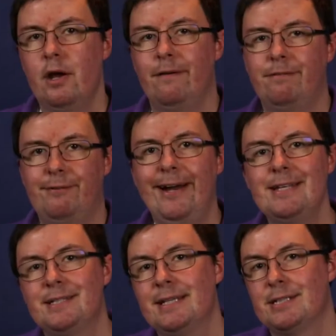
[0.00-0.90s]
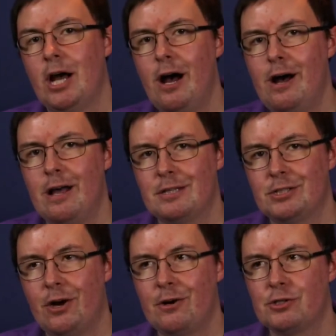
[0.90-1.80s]
Frances Ha
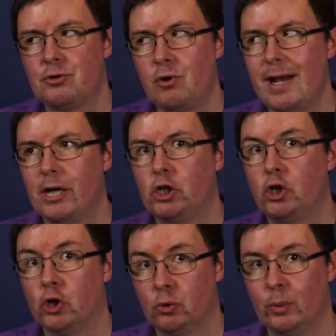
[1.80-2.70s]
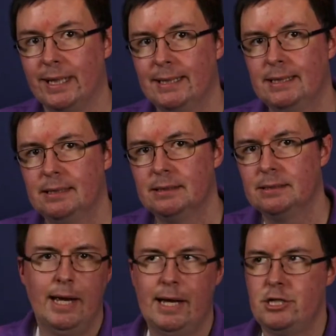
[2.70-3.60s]
stars Greta Gerwig,
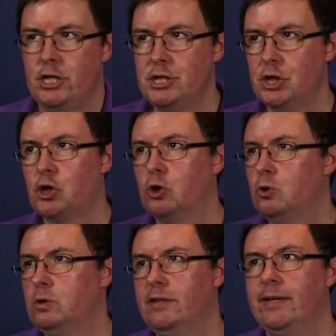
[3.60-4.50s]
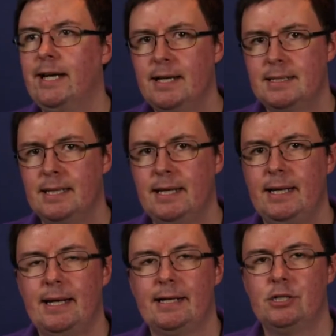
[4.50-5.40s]
and she's a girl living in a
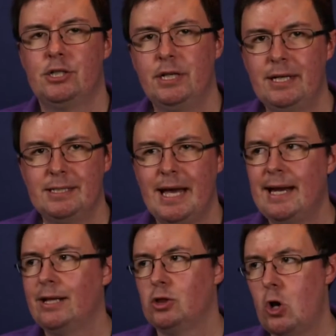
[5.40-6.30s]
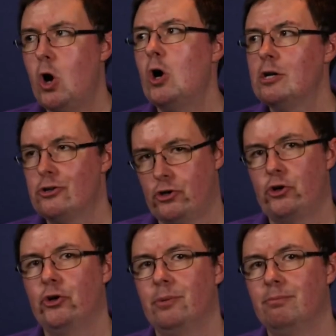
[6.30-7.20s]
city, and she's had a
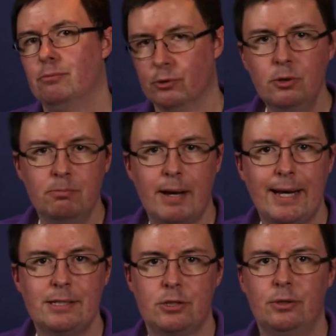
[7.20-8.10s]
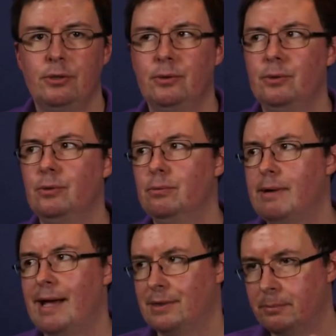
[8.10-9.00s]
long-term roommate who,
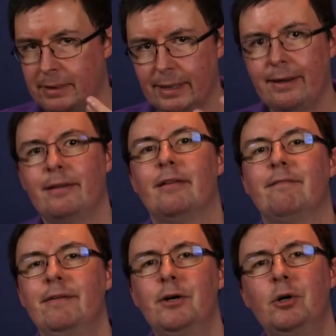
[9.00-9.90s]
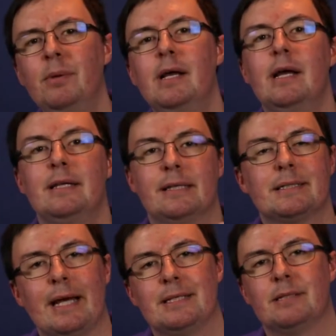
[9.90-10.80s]
at the beginning of the film,
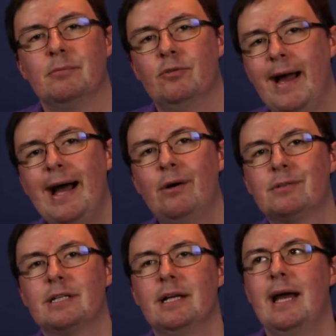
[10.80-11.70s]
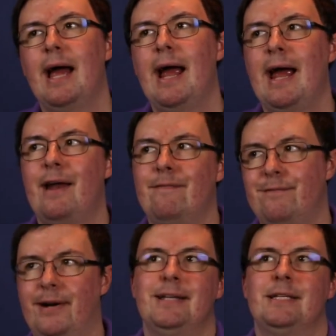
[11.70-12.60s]
decides to move out, and
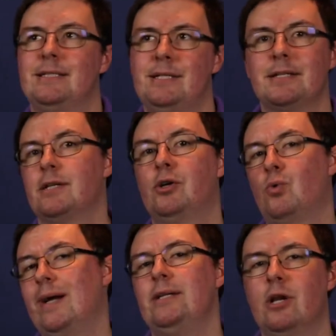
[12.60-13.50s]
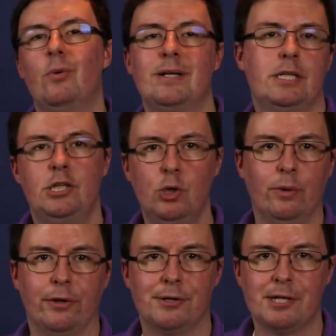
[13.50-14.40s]
Frances doesn't quite know what to do
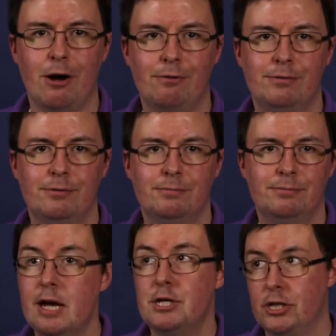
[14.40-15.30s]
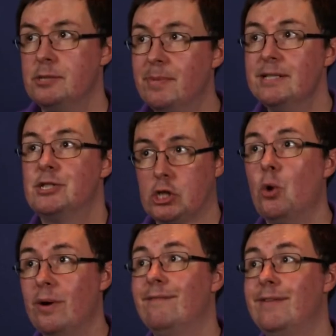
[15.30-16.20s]
with herself. She's been
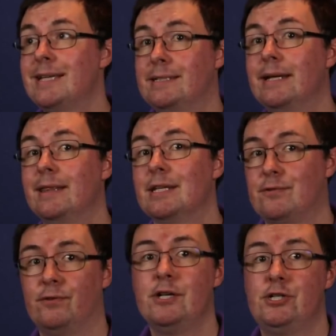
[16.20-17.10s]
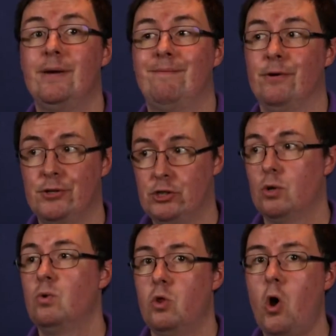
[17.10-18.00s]
so invested in this friendship for
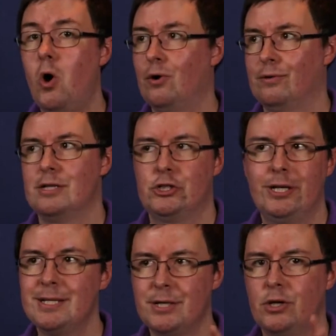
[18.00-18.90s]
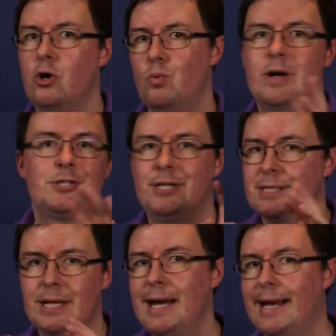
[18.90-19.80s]
so long that she doesn't know what she's
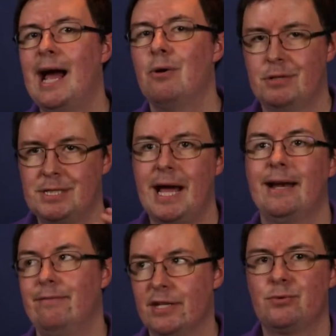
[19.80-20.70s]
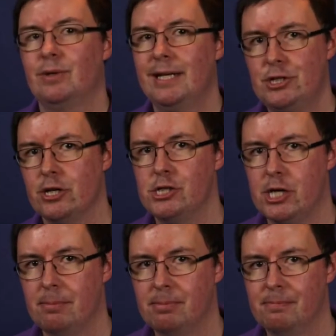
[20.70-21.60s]
like outside of this
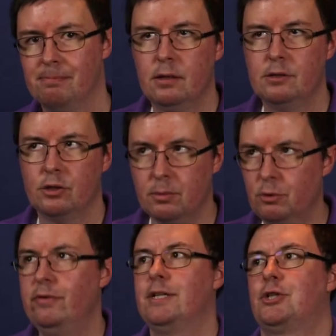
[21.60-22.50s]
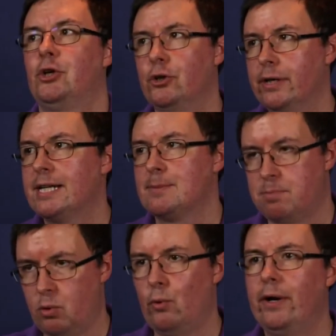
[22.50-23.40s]
relationship. So the movie is her
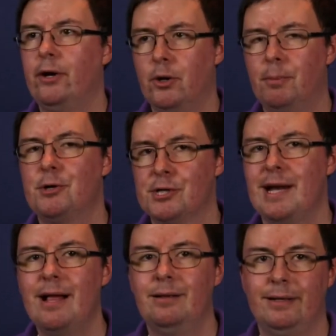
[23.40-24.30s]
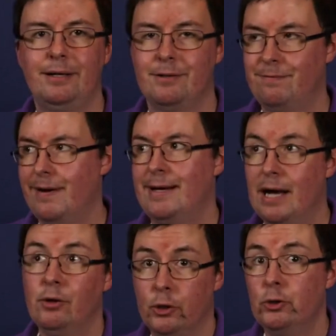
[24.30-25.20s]
exploring her personality to find
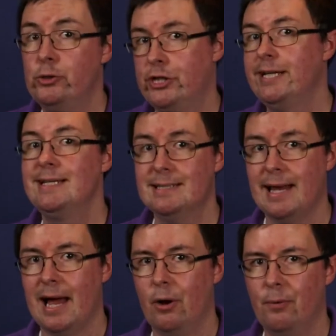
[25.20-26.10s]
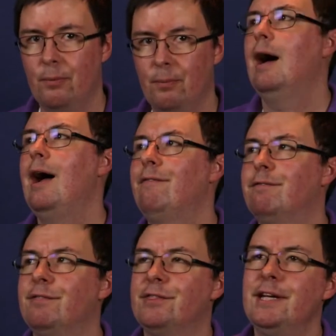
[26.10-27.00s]
out who she is now. I
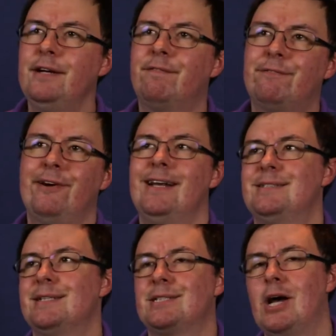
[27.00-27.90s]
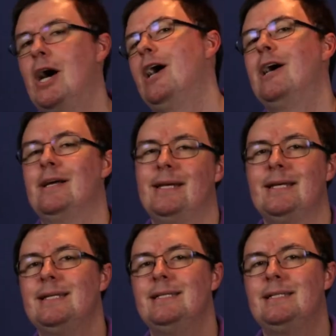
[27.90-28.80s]
think Frances Ha
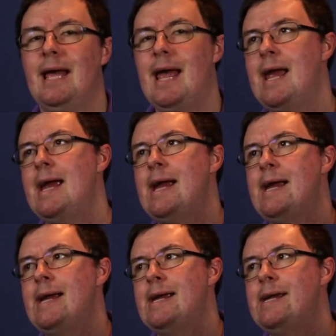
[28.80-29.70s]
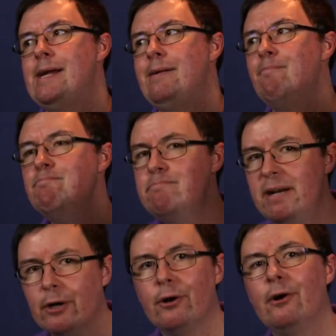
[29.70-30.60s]
is a
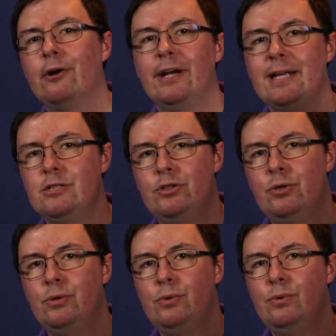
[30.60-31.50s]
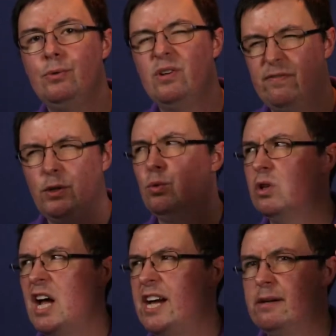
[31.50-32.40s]
mirror into if you
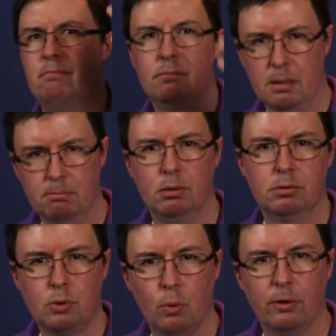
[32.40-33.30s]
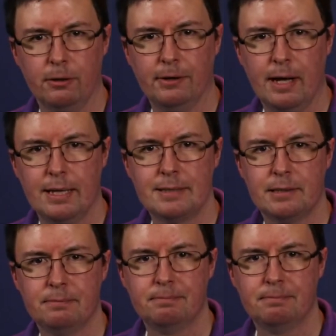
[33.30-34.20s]
like mumblecore or not.
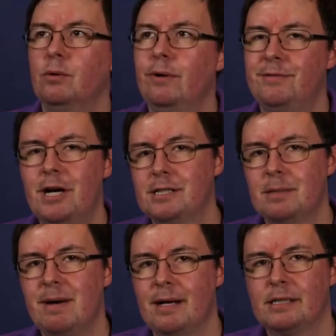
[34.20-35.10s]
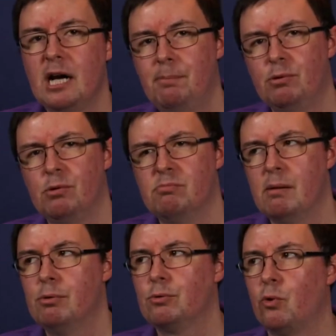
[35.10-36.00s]
We've talked about a couple
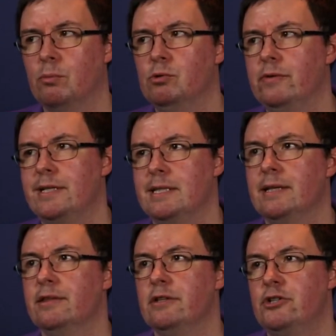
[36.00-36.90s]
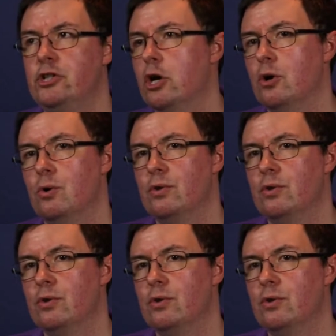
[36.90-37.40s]
mumblecore movies in this show.